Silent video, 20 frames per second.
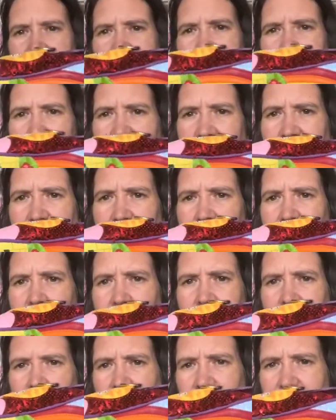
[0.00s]
turning it
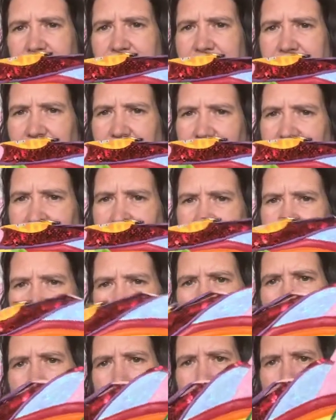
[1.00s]
on its side a little
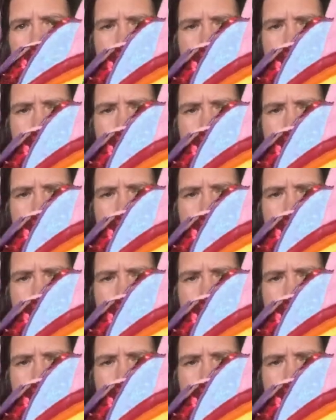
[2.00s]
bit.